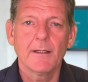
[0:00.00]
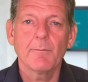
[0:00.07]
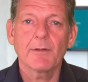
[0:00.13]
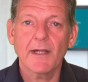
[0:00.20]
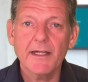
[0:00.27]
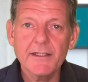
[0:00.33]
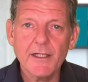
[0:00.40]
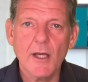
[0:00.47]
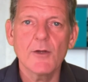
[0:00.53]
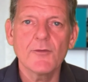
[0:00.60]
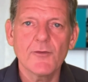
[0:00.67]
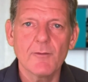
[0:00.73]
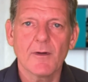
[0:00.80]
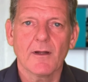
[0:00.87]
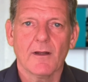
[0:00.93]
But I know
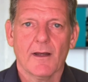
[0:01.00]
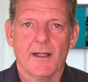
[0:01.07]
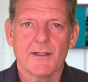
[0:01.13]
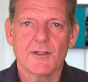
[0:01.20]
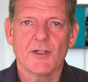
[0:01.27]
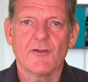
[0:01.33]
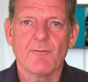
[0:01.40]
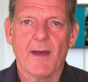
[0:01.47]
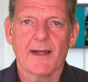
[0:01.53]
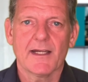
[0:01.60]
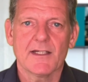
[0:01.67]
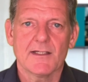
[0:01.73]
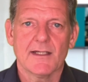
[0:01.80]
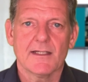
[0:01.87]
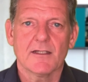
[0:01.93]
from clients who've
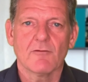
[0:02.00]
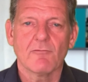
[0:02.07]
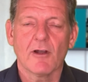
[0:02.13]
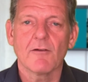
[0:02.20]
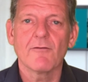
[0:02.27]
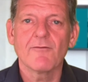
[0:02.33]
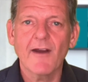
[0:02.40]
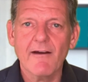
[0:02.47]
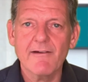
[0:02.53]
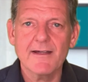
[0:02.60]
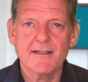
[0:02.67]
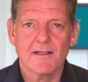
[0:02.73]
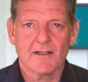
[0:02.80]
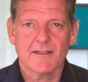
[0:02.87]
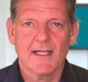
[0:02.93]
managed this and run very
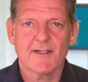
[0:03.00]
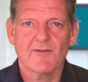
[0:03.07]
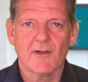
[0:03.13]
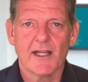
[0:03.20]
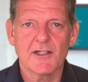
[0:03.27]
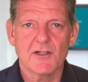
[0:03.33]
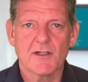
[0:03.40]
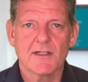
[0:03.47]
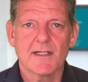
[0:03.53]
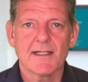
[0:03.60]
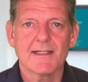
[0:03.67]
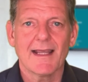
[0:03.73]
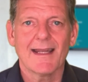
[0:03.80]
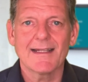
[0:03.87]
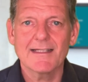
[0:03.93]
successful
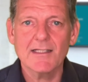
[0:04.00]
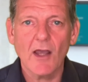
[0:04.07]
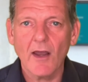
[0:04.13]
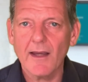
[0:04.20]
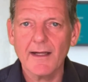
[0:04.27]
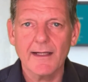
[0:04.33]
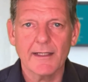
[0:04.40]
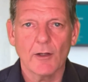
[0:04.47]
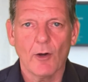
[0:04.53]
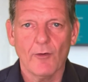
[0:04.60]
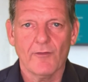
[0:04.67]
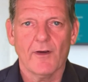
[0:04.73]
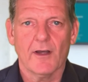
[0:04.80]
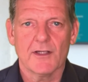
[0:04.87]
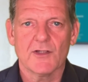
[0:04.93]
agencies entirely
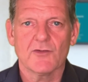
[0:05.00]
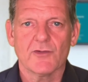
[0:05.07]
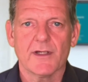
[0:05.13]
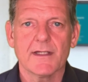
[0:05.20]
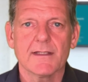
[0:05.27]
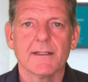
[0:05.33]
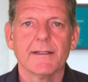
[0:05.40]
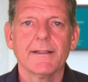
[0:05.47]
off high street